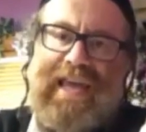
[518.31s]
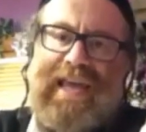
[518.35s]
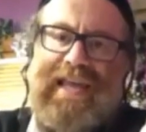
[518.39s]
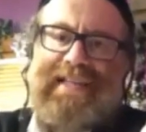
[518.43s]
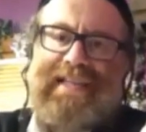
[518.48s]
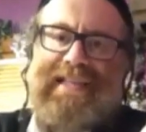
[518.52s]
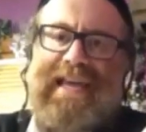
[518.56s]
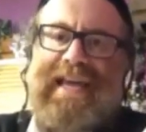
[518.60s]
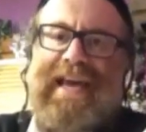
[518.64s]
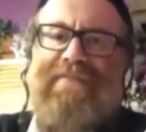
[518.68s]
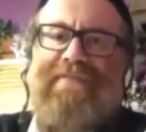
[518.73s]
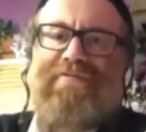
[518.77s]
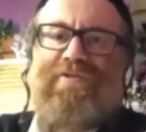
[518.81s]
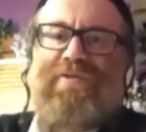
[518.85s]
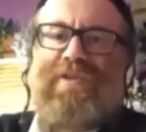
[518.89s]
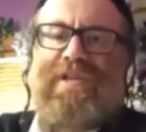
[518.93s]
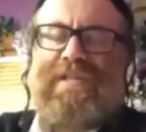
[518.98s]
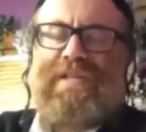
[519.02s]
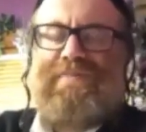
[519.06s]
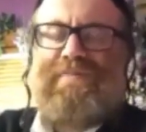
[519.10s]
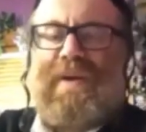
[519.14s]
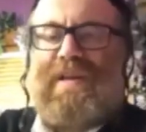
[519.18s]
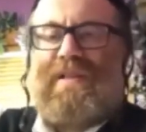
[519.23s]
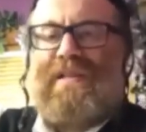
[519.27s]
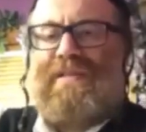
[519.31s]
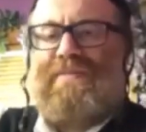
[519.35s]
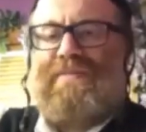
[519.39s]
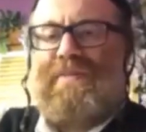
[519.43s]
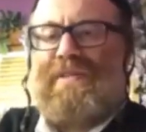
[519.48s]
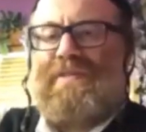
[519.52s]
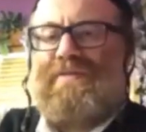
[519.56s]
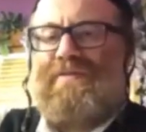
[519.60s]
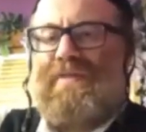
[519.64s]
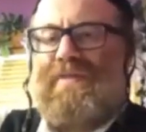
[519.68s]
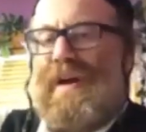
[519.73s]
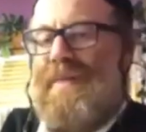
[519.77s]
They have to respect this
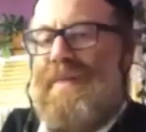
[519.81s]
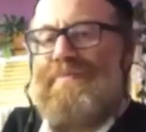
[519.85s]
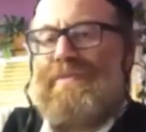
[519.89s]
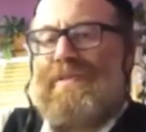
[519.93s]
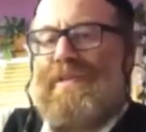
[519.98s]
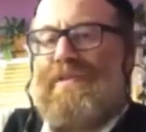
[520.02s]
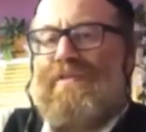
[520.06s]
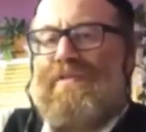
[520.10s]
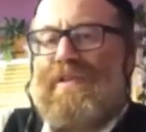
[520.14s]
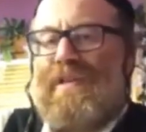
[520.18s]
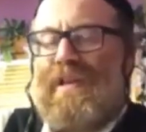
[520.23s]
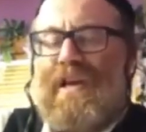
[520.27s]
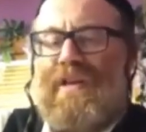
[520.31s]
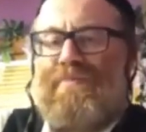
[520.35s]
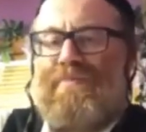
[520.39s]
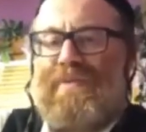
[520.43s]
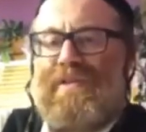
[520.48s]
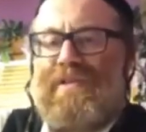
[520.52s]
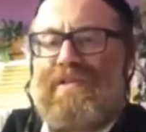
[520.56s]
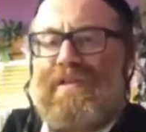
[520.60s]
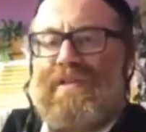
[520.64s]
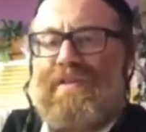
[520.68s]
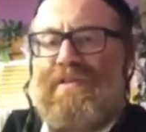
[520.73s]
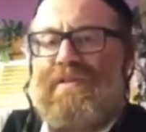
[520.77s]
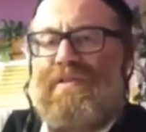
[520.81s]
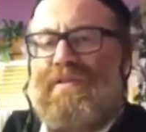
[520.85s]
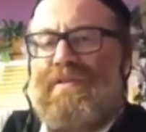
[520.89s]
mitzvah. Absolutely, 100%.